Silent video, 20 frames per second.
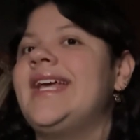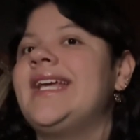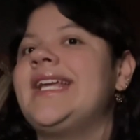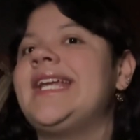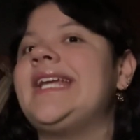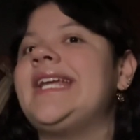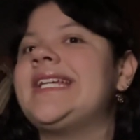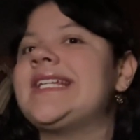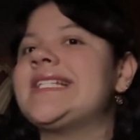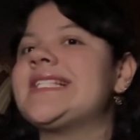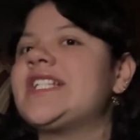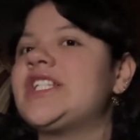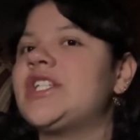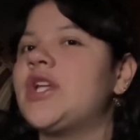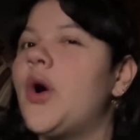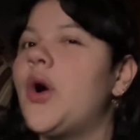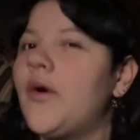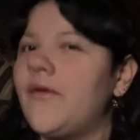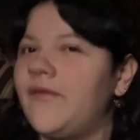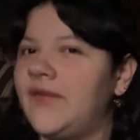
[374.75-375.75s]
he doesn't
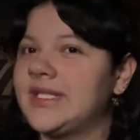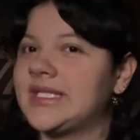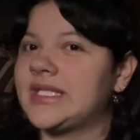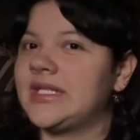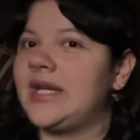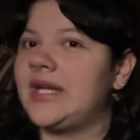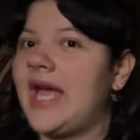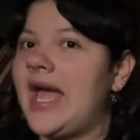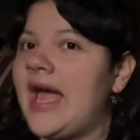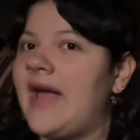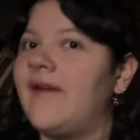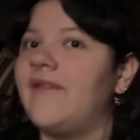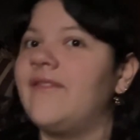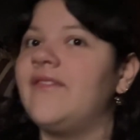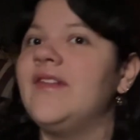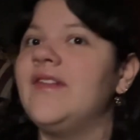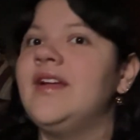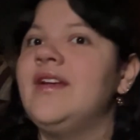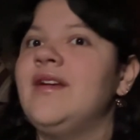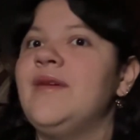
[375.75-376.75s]
know if it's gonna have